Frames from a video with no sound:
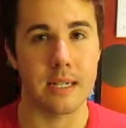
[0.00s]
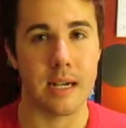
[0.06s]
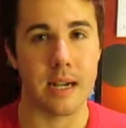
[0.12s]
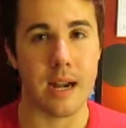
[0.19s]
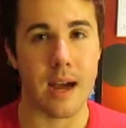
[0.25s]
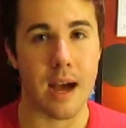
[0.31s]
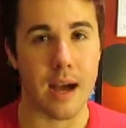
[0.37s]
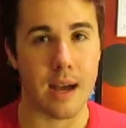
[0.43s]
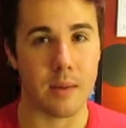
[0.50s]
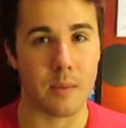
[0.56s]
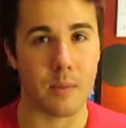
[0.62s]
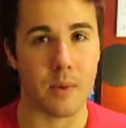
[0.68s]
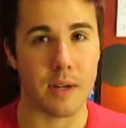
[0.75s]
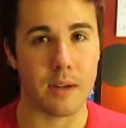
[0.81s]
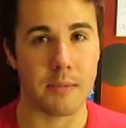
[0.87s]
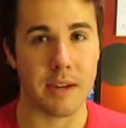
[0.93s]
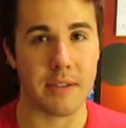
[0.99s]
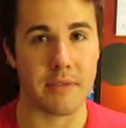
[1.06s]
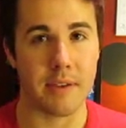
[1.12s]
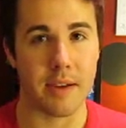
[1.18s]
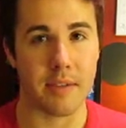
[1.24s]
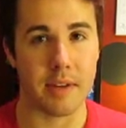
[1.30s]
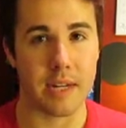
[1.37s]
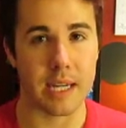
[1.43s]
not one of my
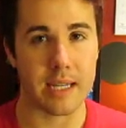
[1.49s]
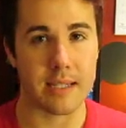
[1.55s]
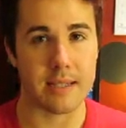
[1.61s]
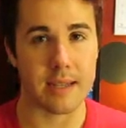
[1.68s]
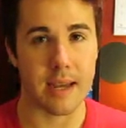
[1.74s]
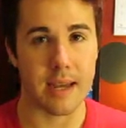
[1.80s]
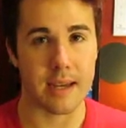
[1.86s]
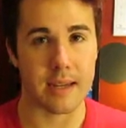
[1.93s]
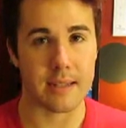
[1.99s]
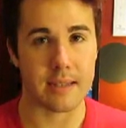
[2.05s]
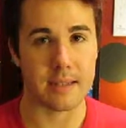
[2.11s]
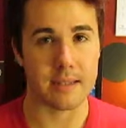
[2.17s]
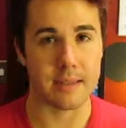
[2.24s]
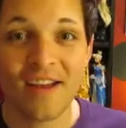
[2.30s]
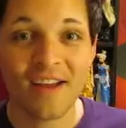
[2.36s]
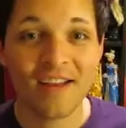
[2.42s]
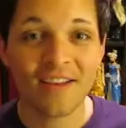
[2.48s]
favorite A-sides.